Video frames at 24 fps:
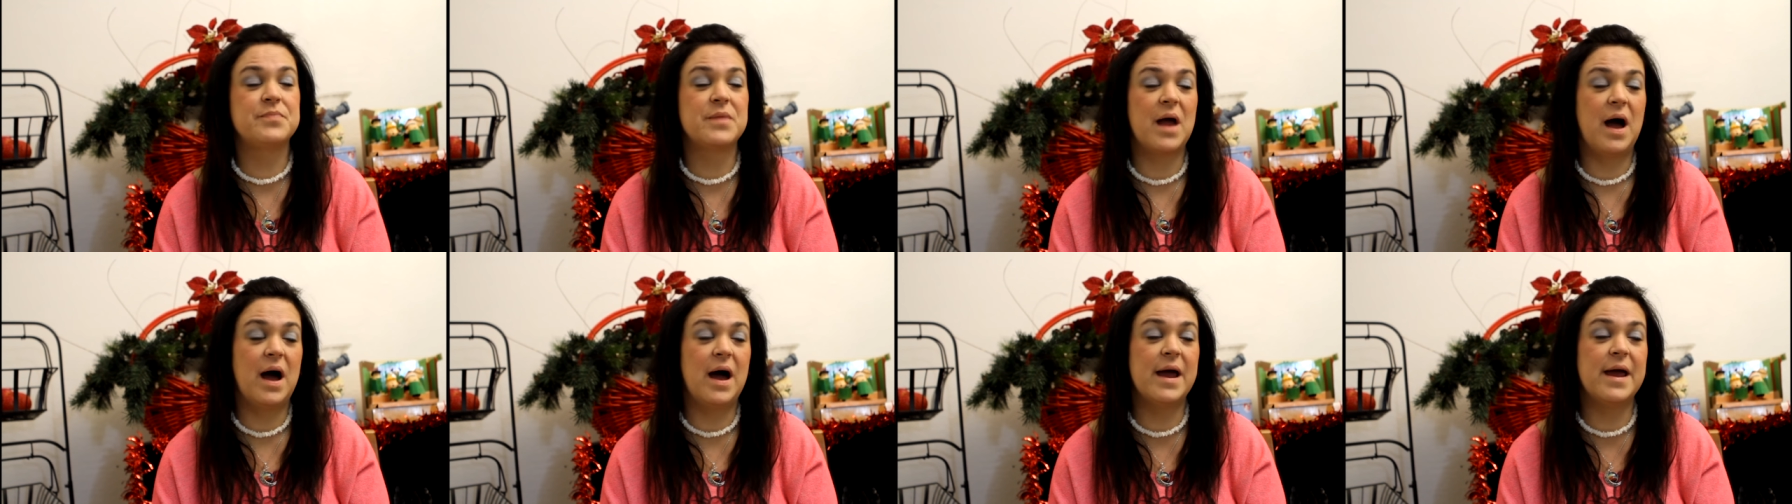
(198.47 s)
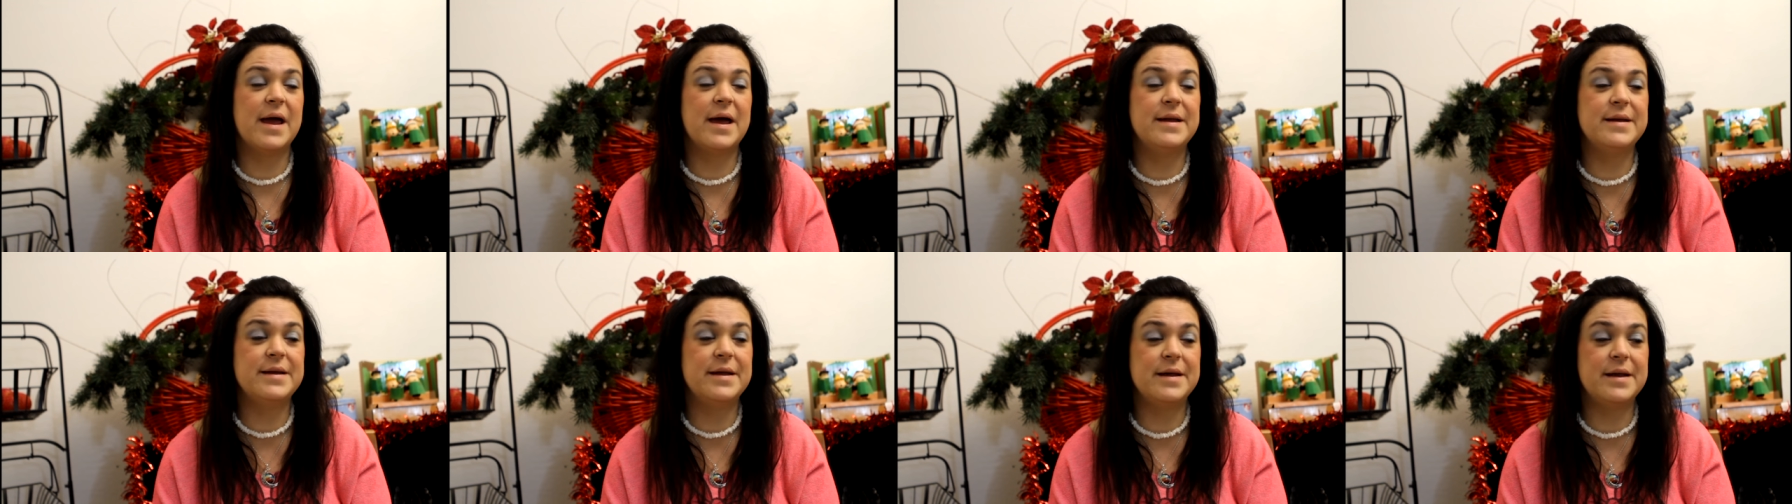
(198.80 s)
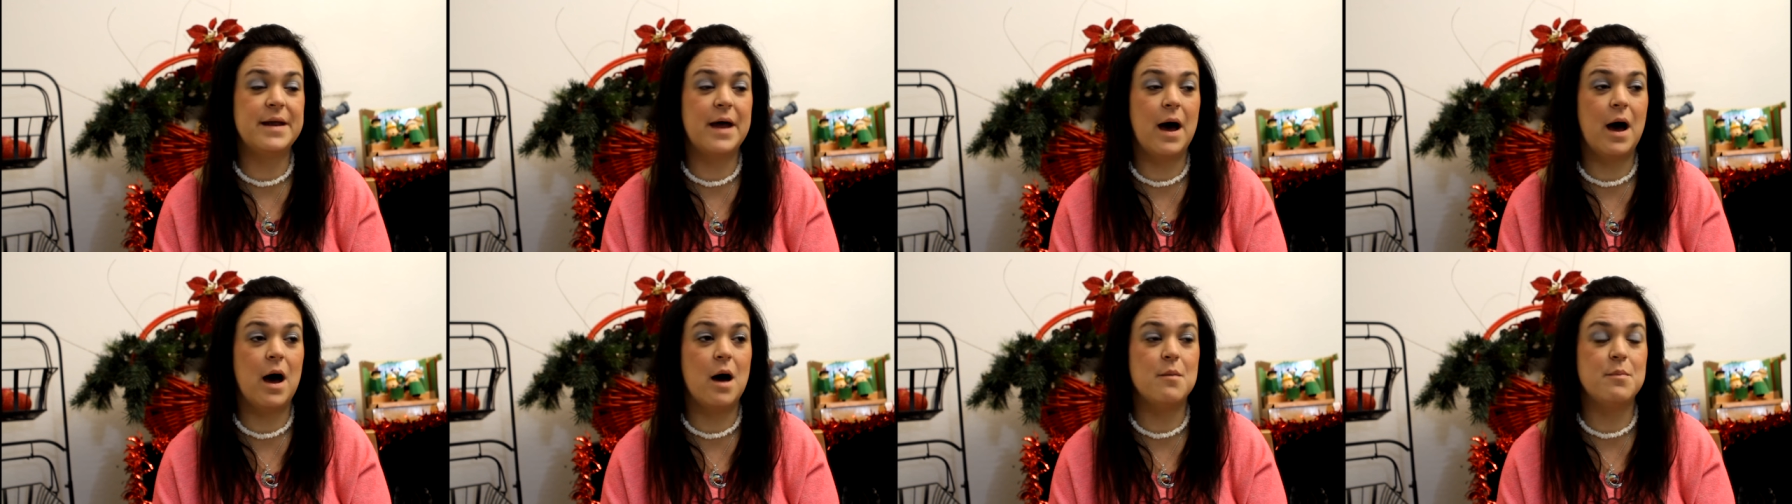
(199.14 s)
I ended
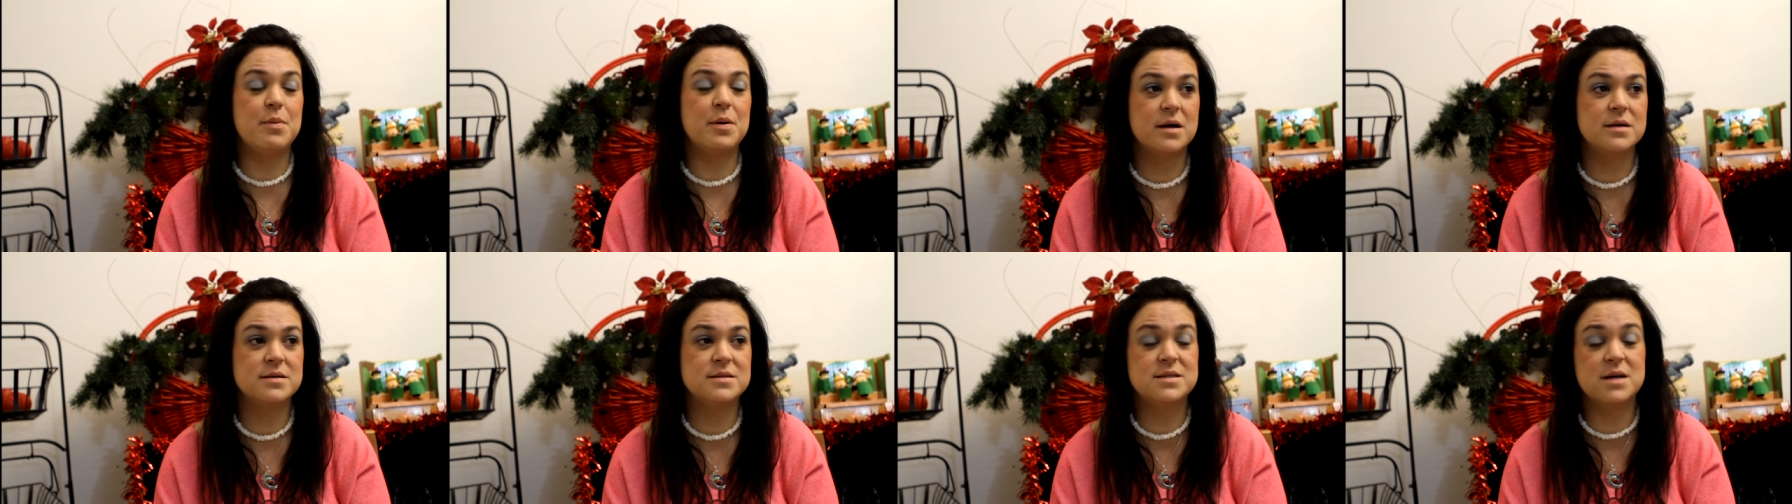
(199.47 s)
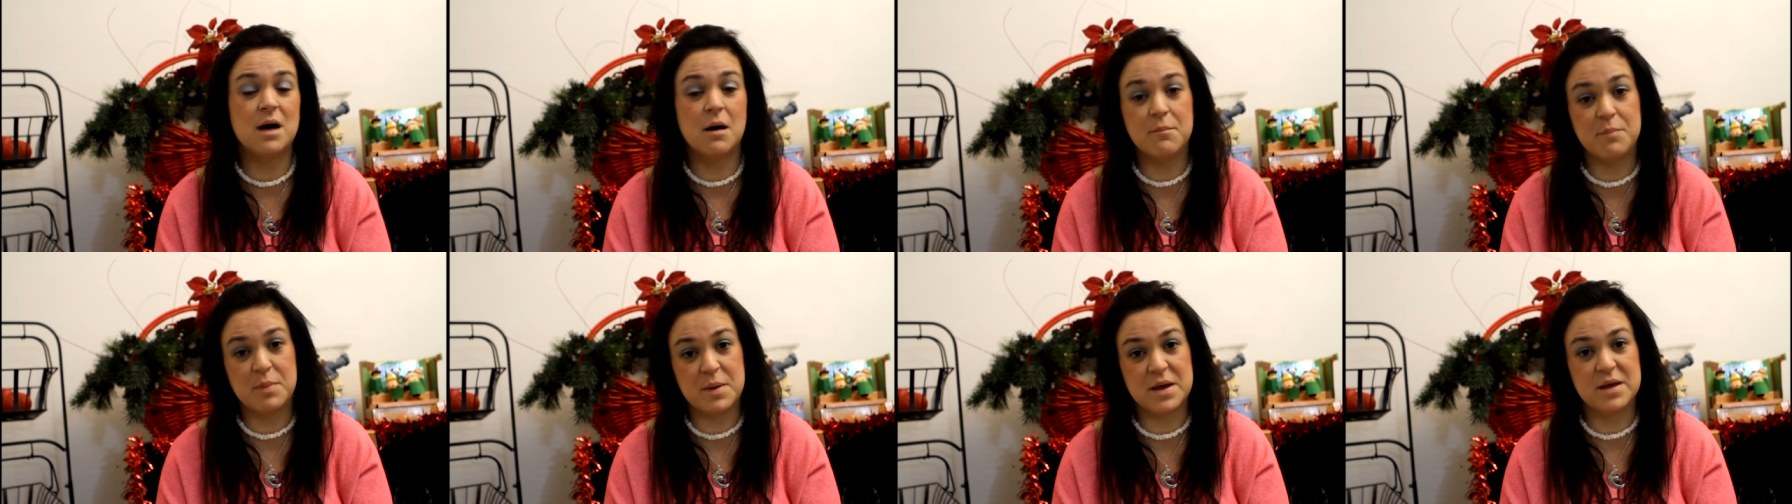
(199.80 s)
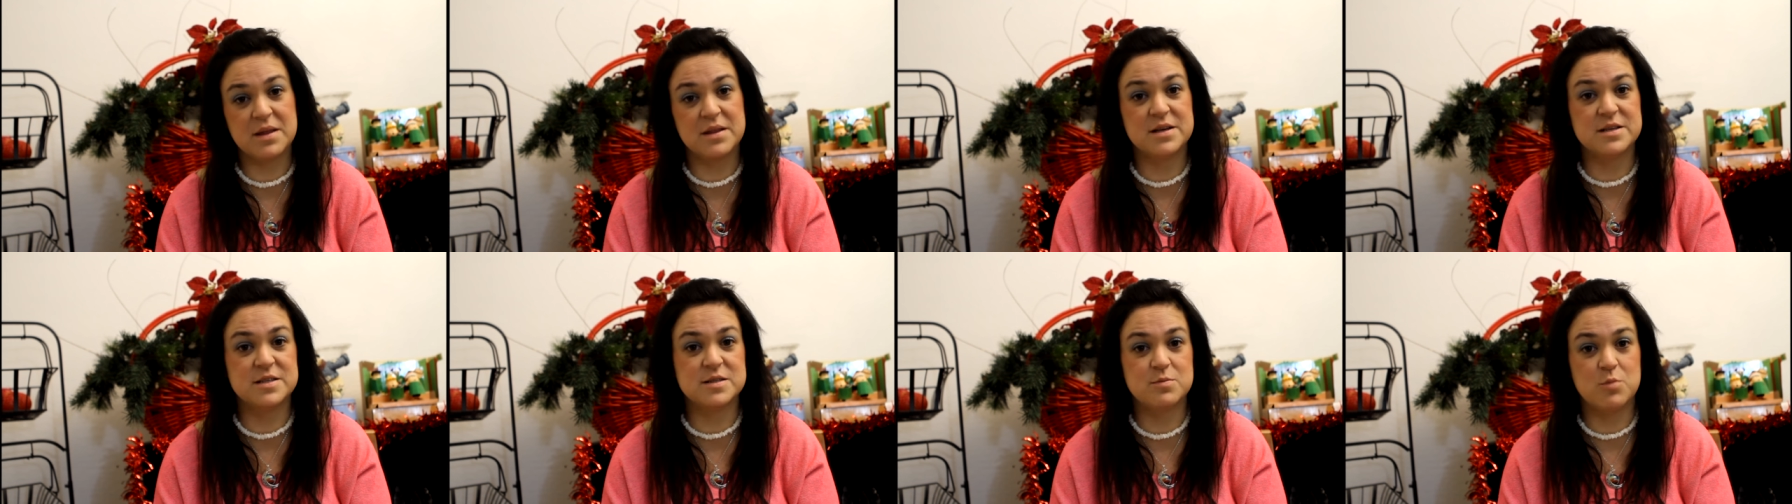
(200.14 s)
up dumping
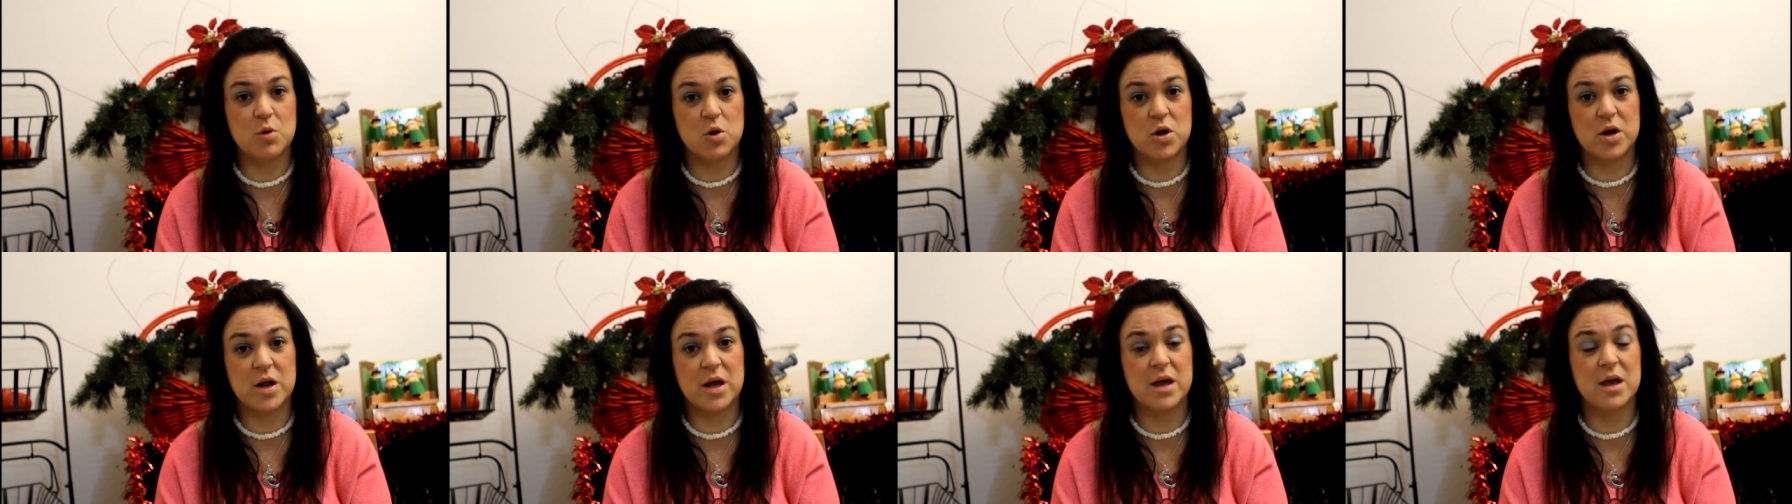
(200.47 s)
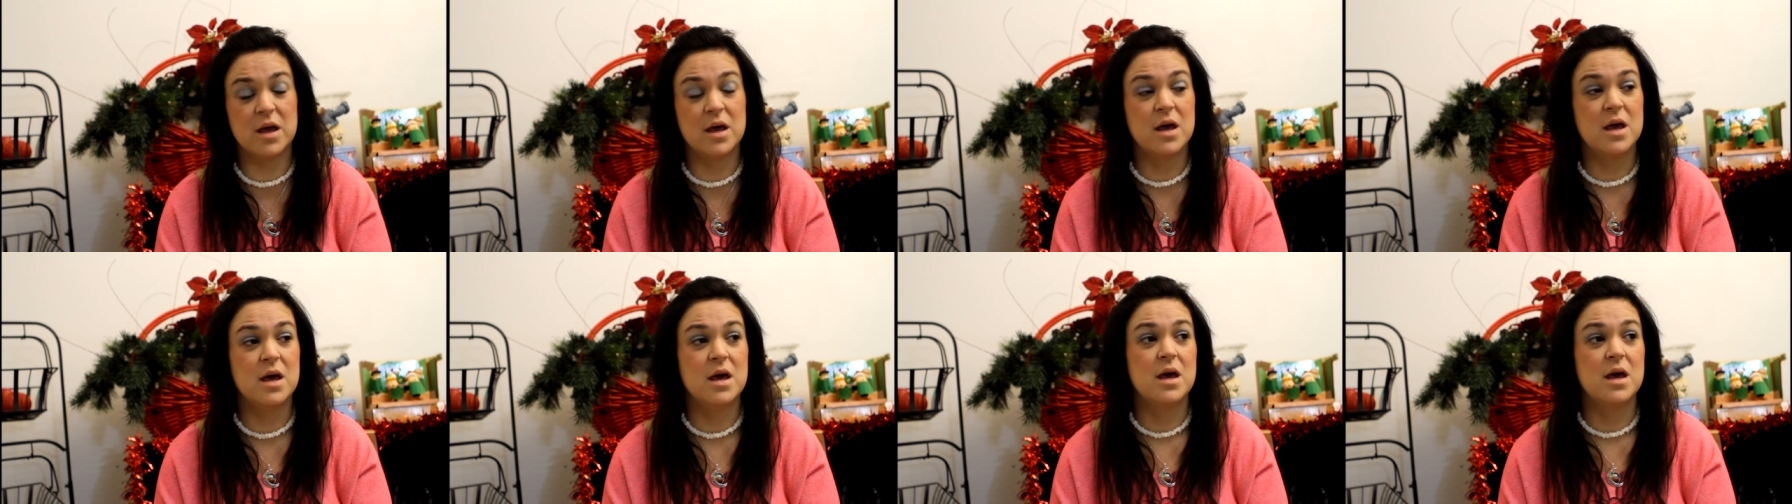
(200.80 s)
this morning.